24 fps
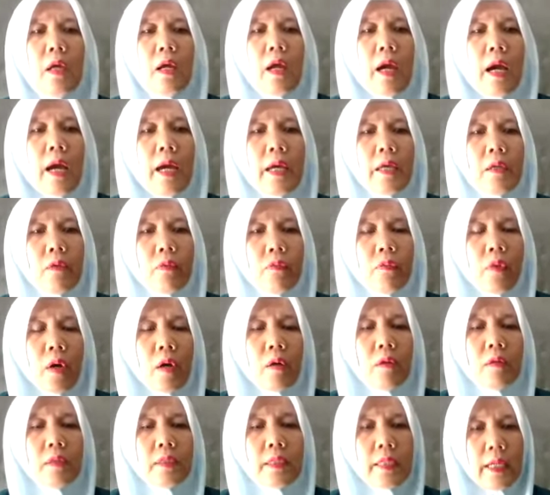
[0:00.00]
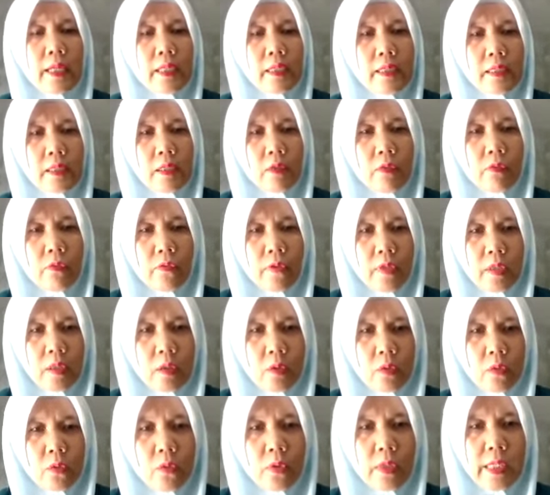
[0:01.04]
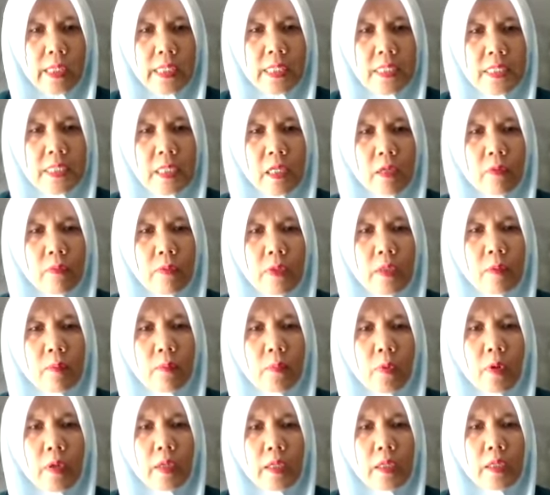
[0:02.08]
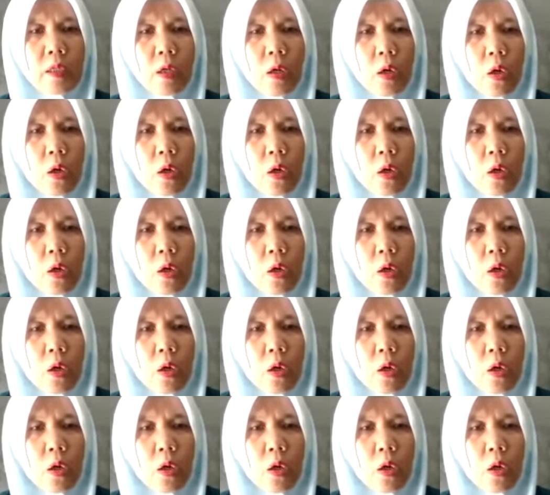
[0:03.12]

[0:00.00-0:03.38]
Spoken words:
I found that the value is 7.013.